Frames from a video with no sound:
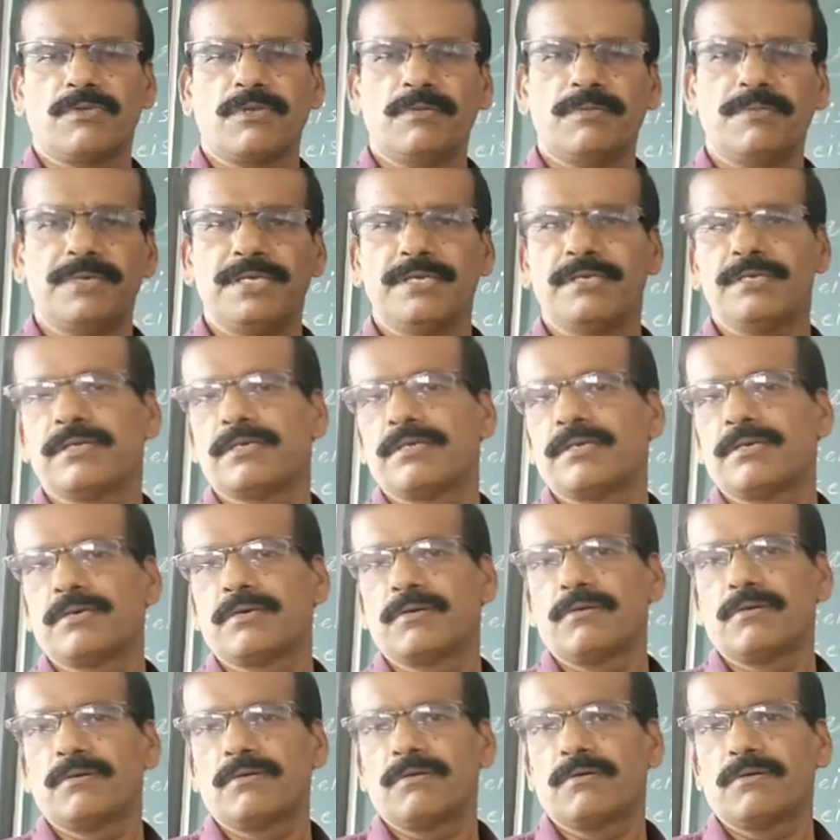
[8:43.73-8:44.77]
will be
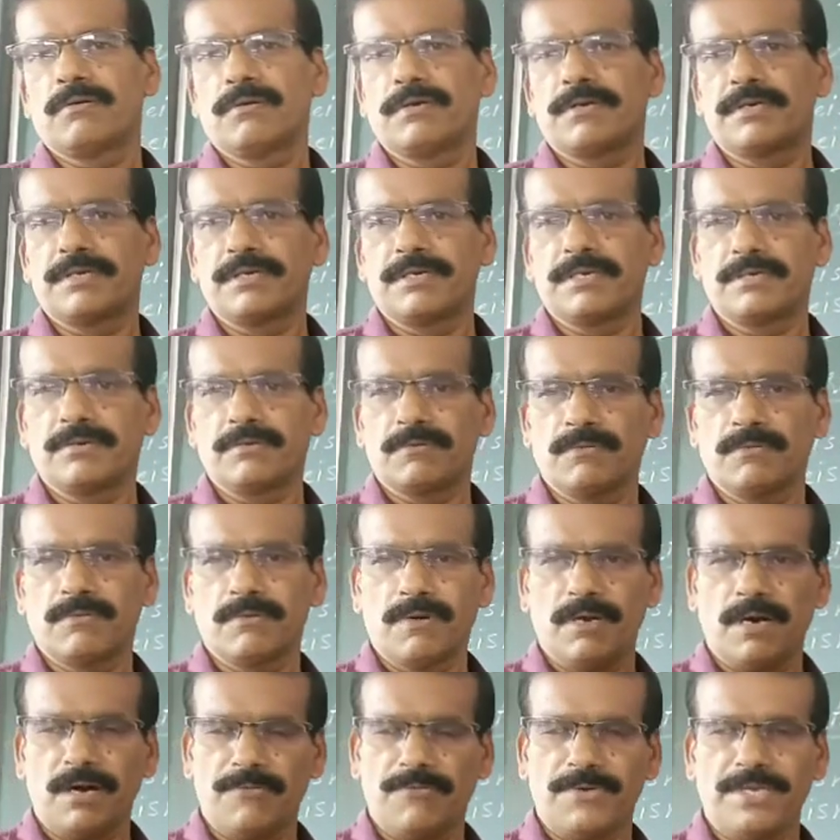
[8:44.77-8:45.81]

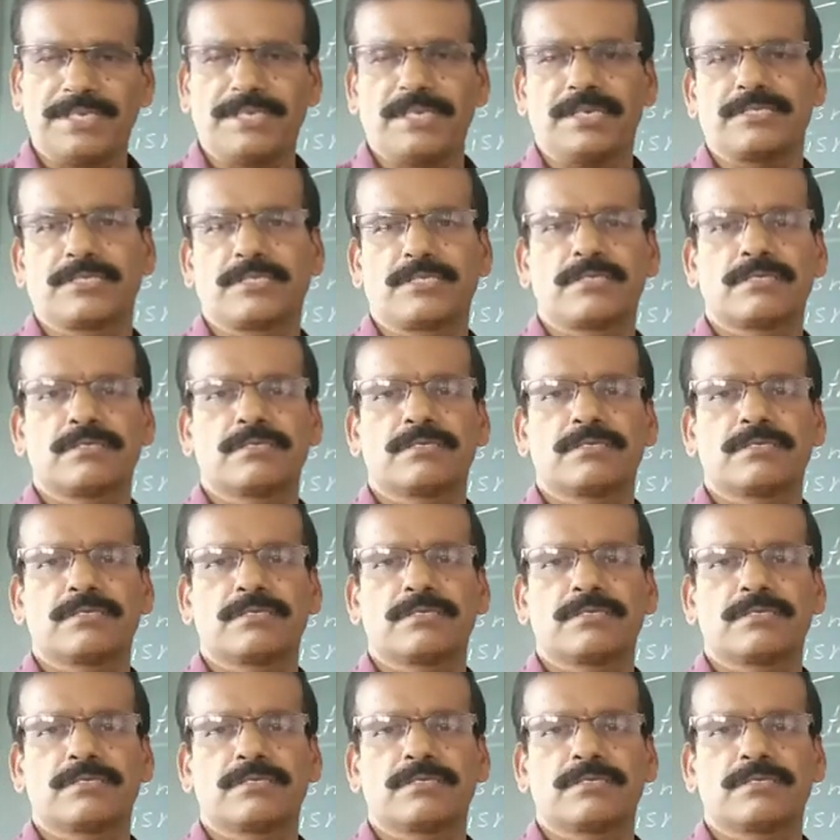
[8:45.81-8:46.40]
affected